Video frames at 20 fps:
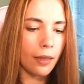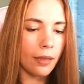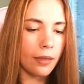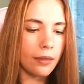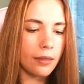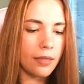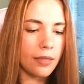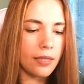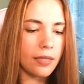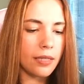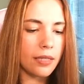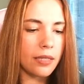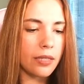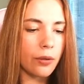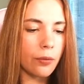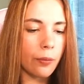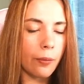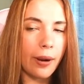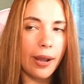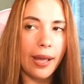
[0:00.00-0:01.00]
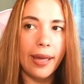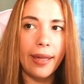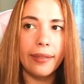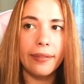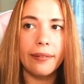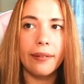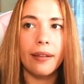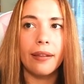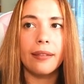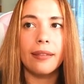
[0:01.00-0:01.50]
This is the
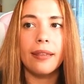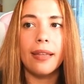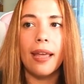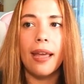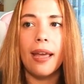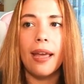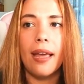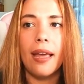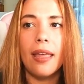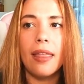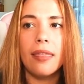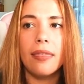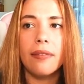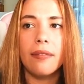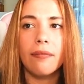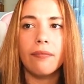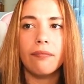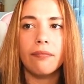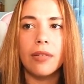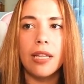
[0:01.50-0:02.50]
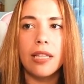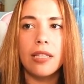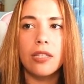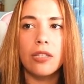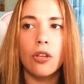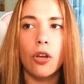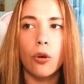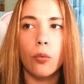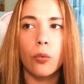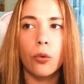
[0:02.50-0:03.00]
red land. It's
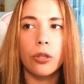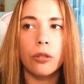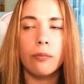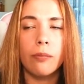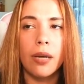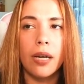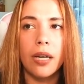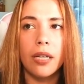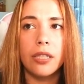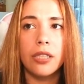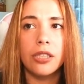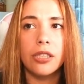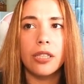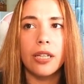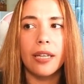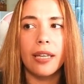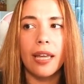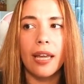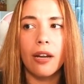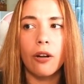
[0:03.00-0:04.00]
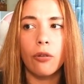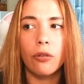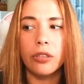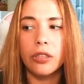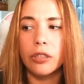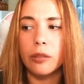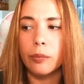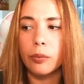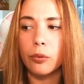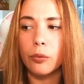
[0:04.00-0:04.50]
not worth much. Again, only
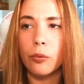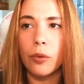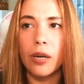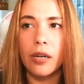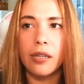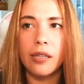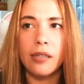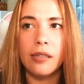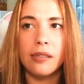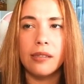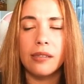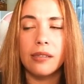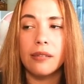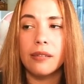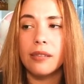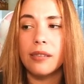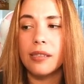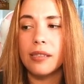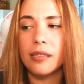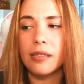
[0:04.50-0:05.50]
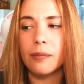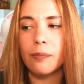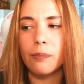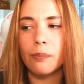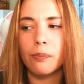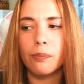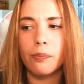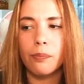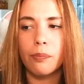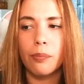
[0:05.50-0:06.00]
the blue one is. This
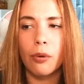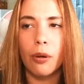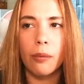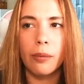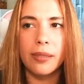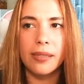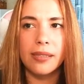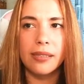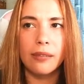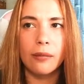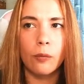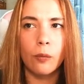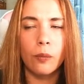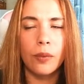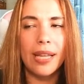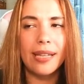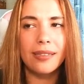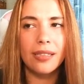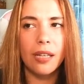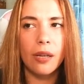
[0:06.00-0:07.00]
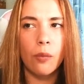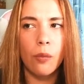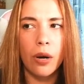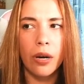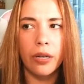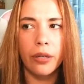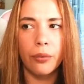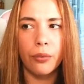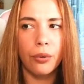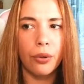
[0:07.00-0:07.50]
probably is, let's say
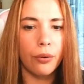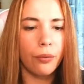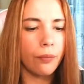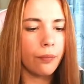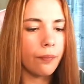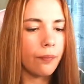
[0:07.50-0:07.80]
1 euro.